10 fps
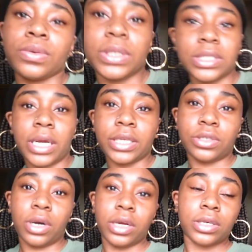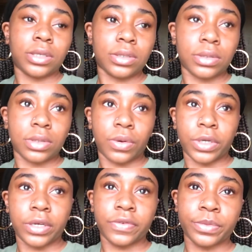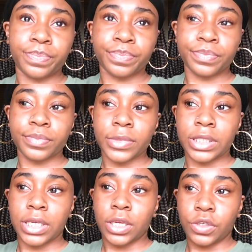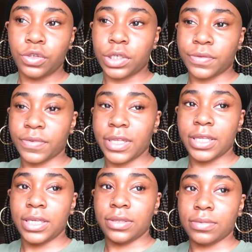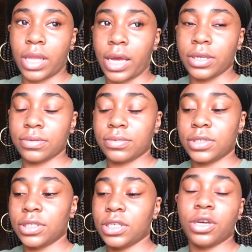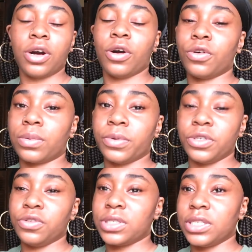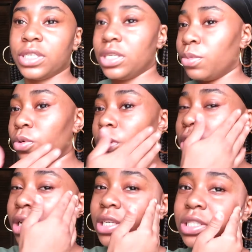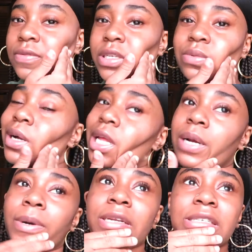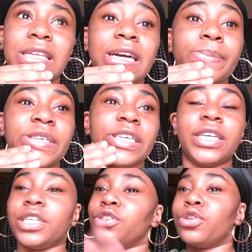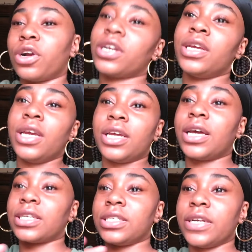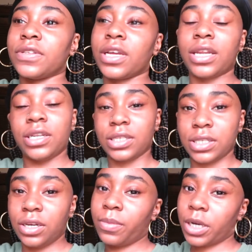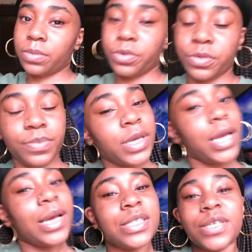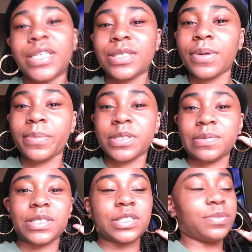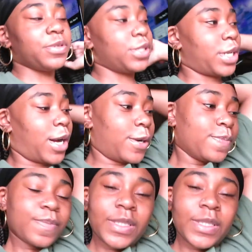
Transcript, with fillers: when it's like dark or whatever, you can really like see your whole computer, you can see the keyboard and all that stuff. That's what I like about it, because I could be in the dark and I can see everything I need to see on my computer. So that's why I mess with this computer, y'all.